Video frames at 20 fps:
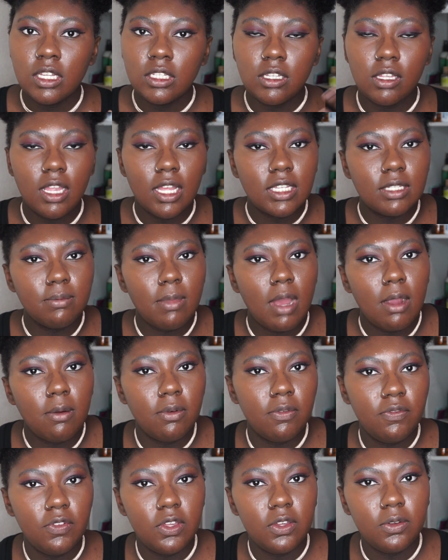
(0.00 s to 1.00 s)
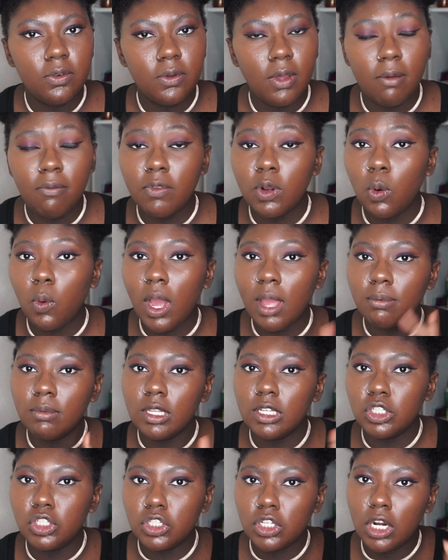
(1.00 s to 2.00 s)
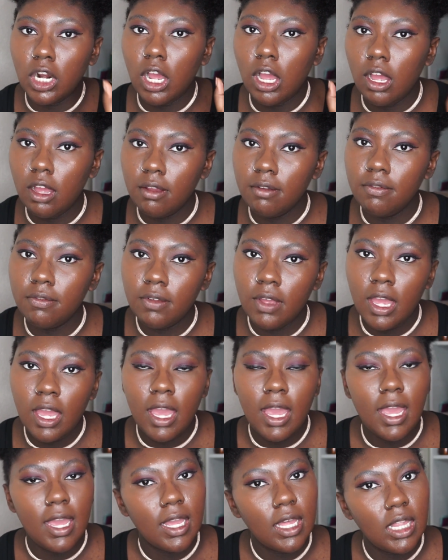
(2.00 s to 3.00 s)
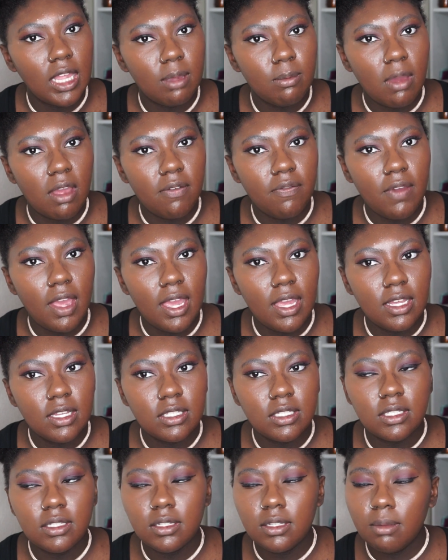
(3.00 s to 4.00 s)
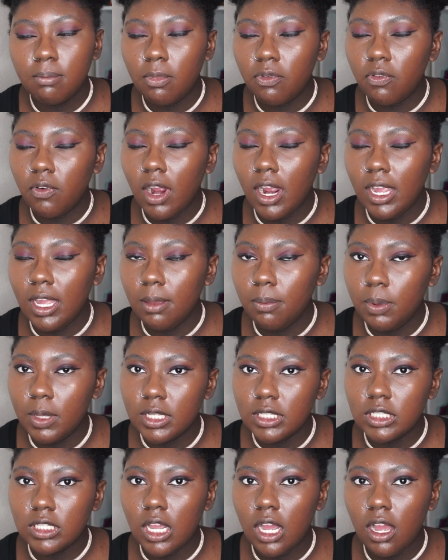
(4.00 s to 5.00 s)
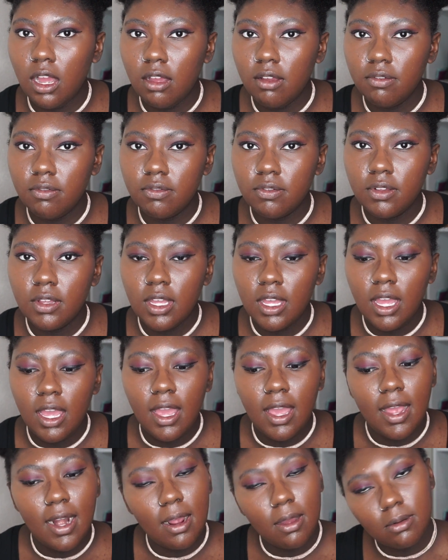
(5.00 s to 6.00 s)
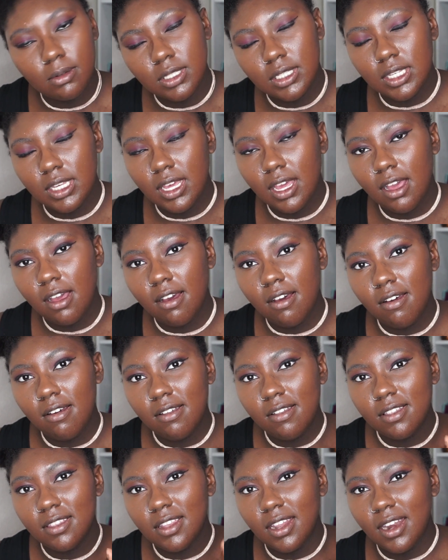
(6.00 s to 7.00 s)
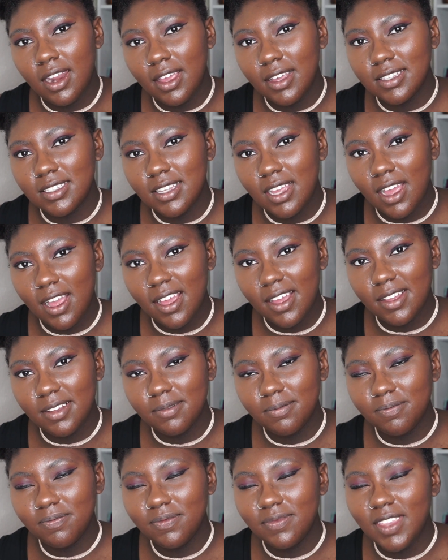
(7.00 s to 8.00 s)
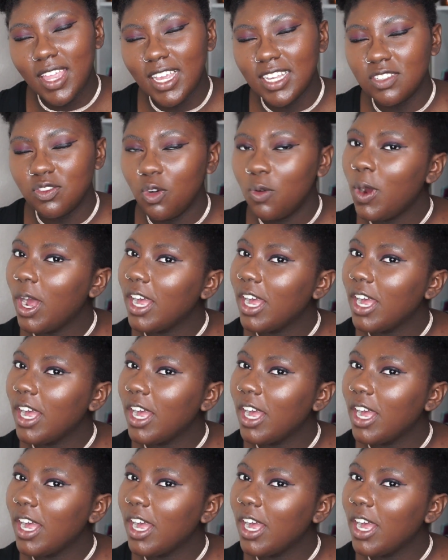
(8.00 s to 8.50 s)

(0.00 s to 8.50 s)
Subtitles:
So that's my review. I'm gonna wipe this shit off and clean my face before I get pissed off, and I will see y'all next time. Thanks for